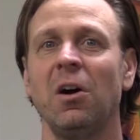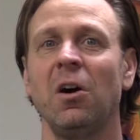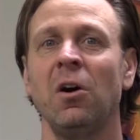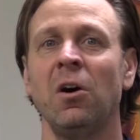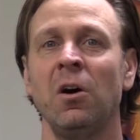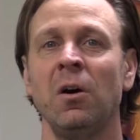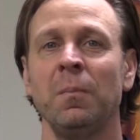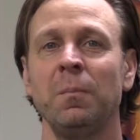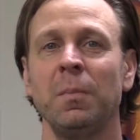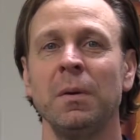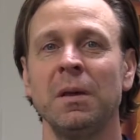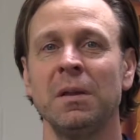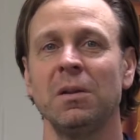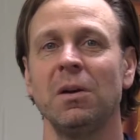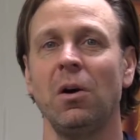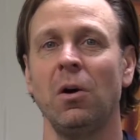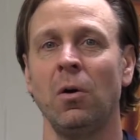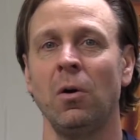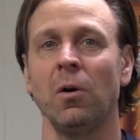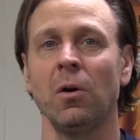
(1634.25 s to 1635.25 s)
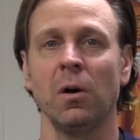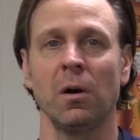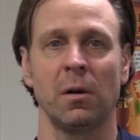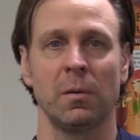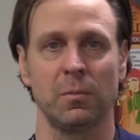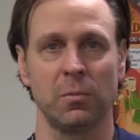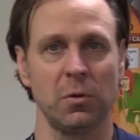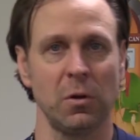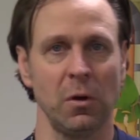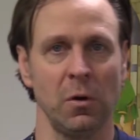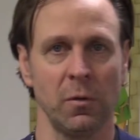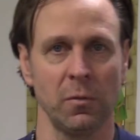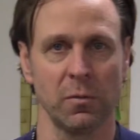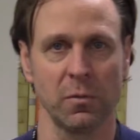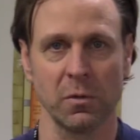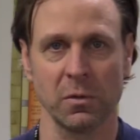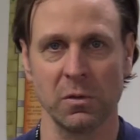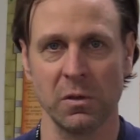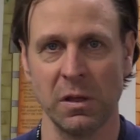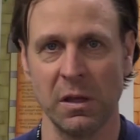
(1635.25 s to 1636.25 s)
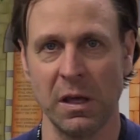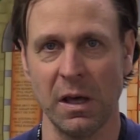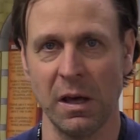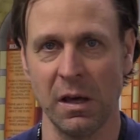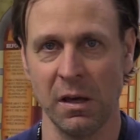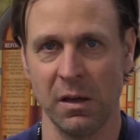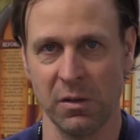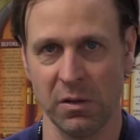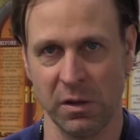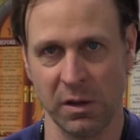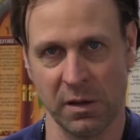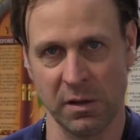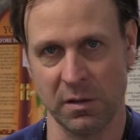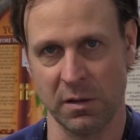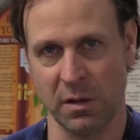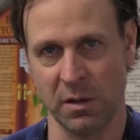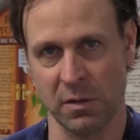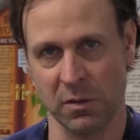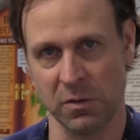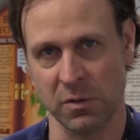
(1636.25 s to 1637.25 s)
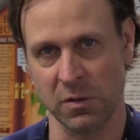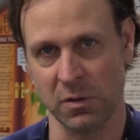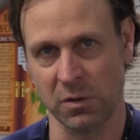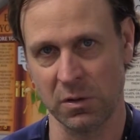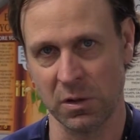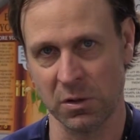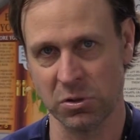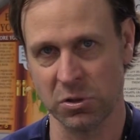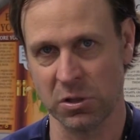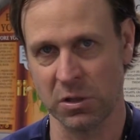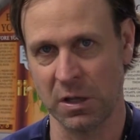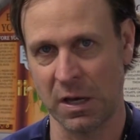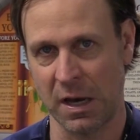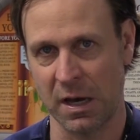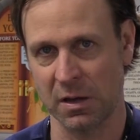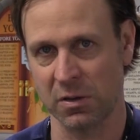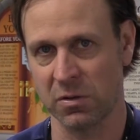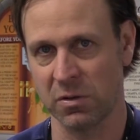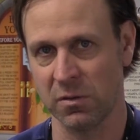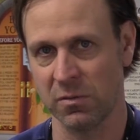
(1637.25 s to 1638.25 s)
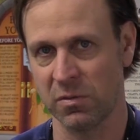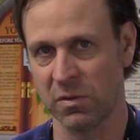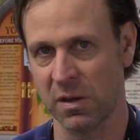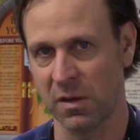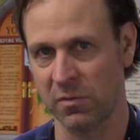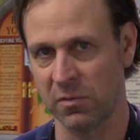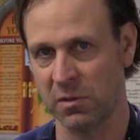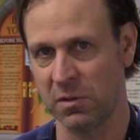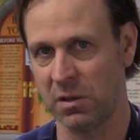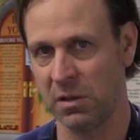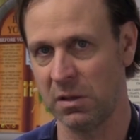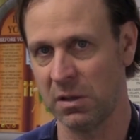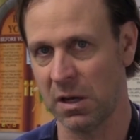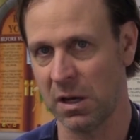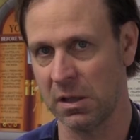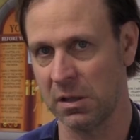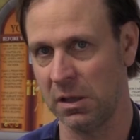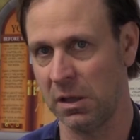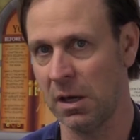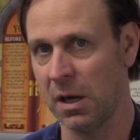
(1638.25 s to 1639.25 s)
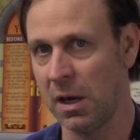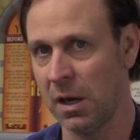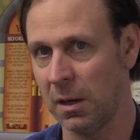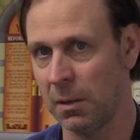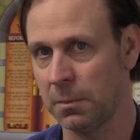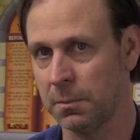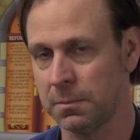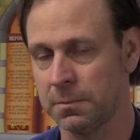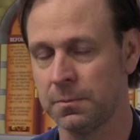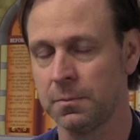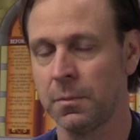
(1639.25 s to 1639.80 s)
up in arms over the Alien and Sedition Acts of 1798.